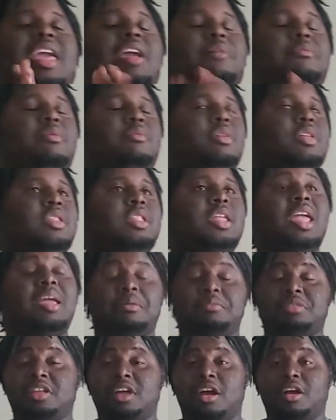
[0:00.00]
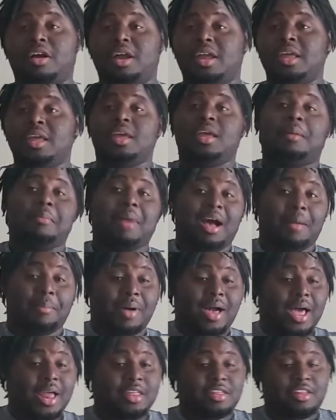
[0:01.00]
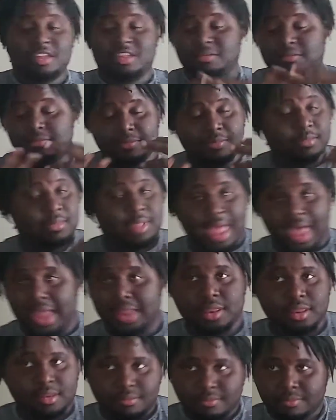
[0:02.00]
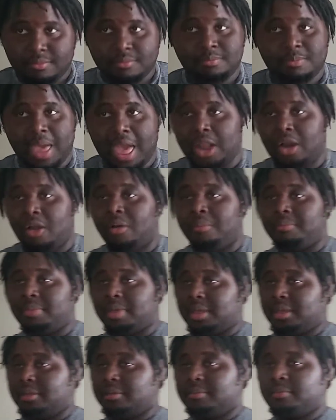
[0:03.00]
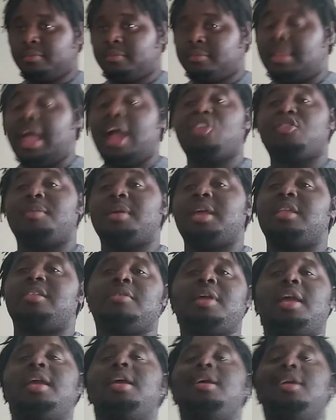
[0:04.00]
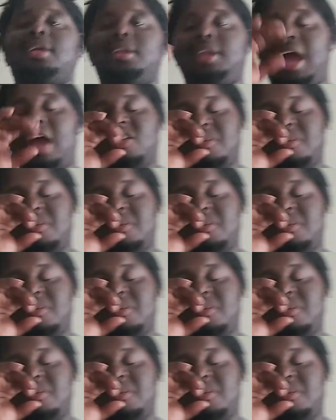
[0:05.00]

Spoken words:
remember his name. I'm sorry. My apologies. That's bad on me. Nigel McGuinness, okay. Nigel